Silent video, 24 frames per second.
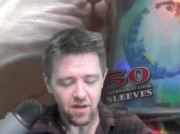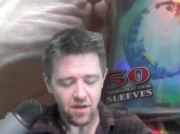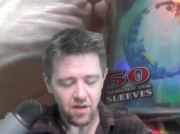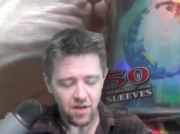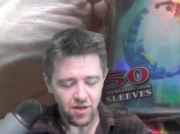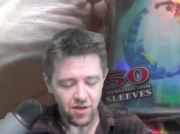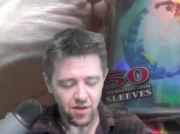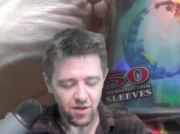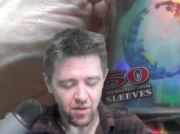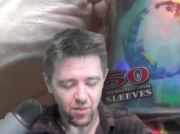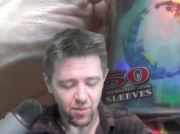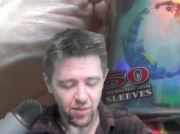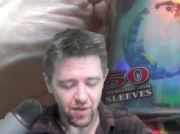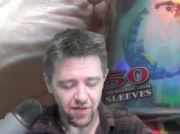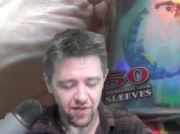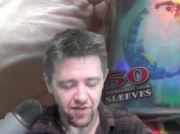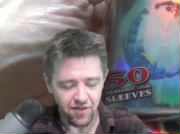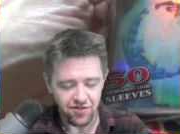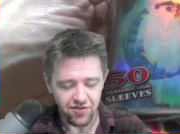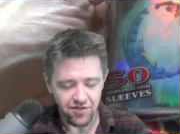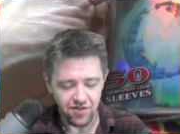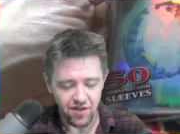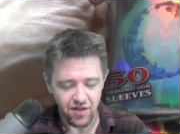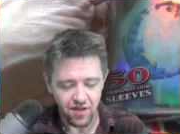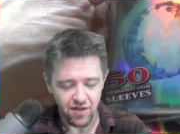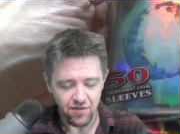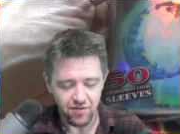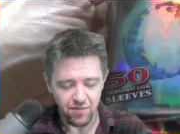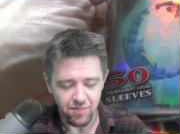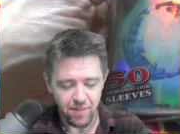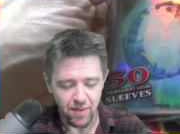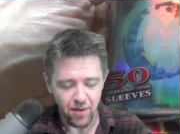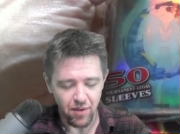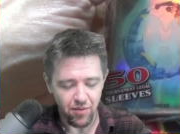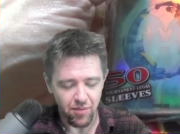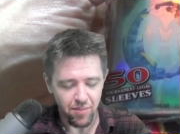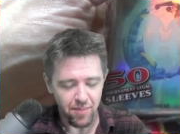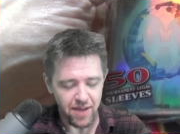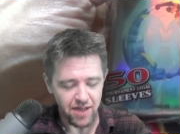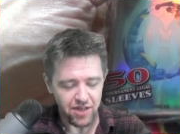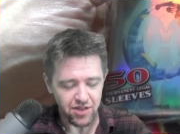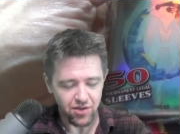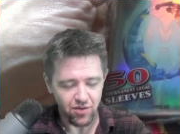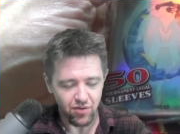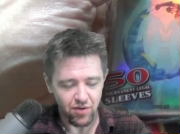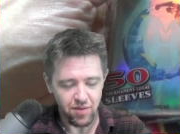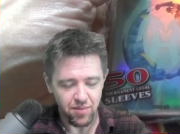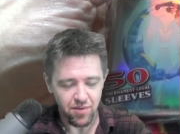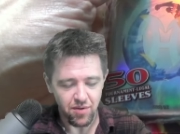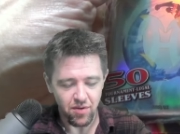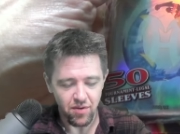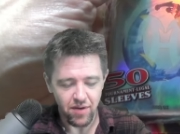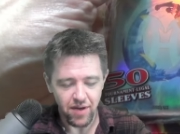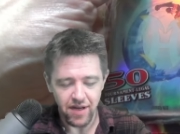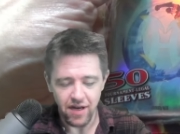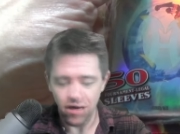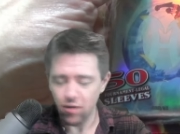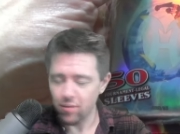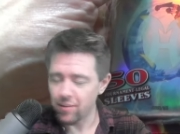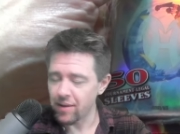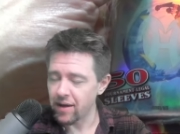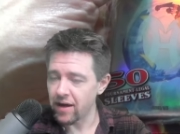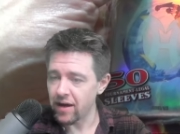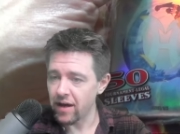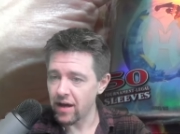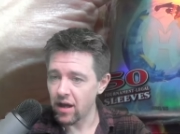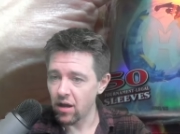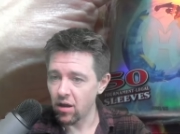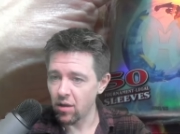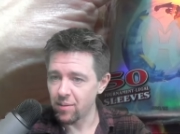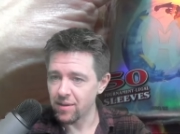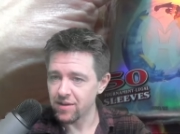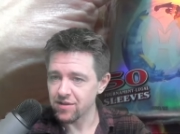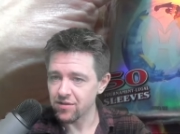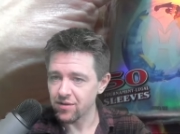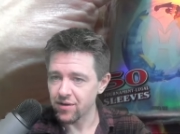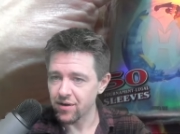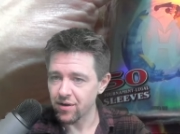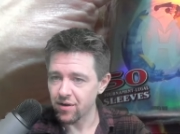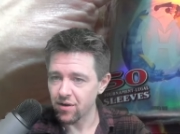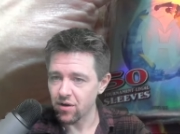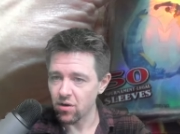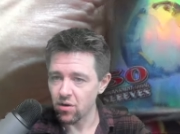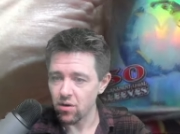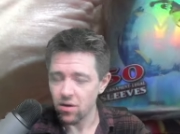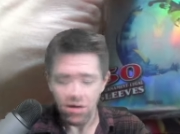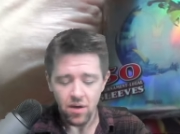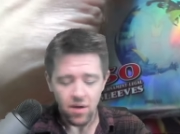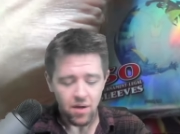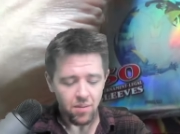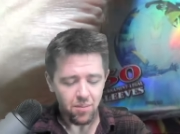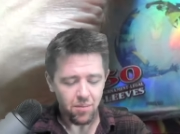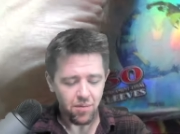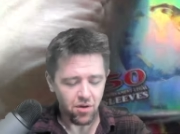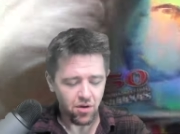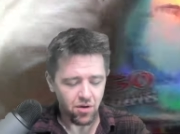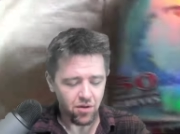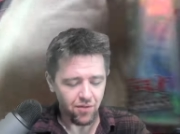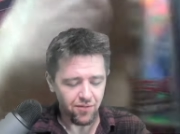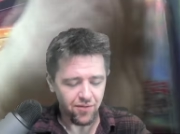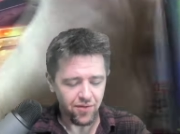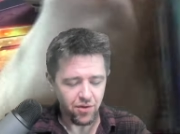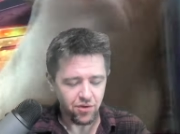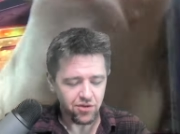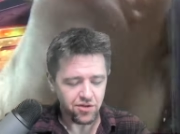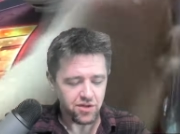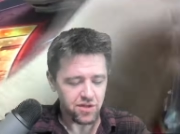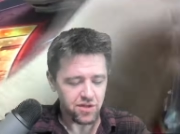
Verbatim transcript: and you can win these sleeves, both Magic Creepo and Elemental Hero. Miracle Fusion